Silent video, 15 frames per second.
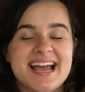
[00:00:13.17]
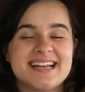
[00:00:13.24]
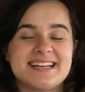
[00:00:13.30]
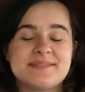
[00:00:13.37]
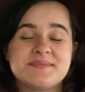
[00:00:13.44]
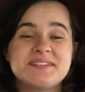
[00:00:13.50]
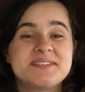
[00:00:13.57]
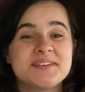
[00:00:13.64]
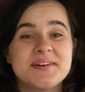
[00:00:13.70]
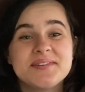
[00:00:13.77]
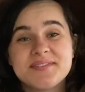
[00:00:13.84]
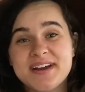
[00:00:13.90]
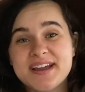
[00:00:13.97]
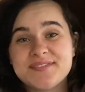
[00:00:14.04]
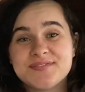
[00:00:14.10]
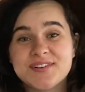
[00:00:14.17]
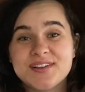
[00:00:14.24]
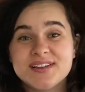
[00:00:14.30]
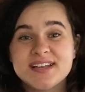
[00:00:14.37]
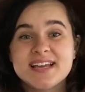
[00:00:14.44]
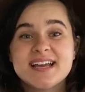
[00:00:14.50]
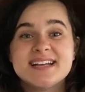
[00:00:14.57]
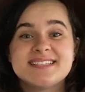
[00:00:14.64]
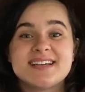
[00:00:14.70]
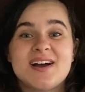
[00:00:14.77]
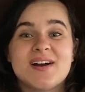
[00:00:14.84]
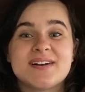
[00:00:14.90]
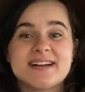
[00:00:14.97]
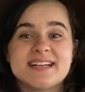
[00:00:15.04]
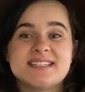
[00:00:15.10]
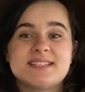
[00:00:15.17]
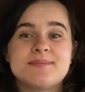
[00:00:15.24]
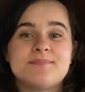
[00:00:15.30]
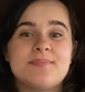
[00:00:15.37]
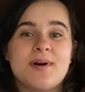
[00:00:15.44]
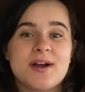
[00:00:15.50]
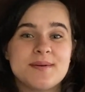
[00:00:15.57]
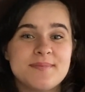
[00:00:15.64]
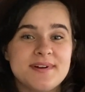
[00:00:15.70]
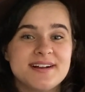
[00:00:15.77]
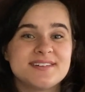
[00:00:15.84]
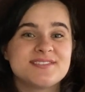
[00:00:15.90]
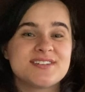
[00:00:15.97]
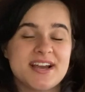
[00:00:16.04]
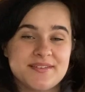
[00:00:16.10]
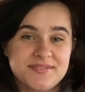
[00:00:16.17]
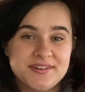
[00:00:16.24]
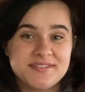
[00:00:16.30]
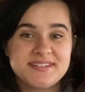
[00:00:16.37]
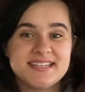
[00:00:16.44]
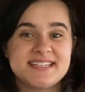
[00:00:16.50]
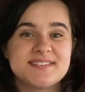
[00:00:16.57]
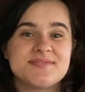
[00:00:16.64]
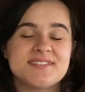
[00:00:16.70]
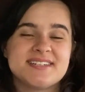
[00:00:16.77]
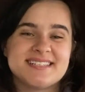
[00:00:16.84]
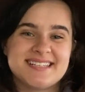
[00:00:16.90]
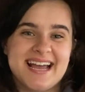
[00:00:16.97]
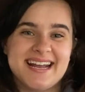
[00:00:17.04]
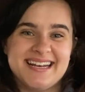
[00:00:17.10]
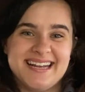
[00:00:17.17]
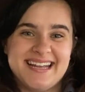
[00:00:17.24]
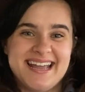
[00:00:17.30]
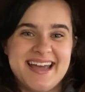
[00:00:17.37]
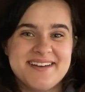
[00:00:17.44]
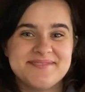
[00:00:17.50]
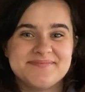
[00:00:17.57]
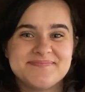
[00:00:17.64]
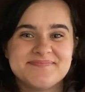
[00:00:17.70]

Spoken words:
and I'm so grateful to artist Barbara Dryruntis for designing it.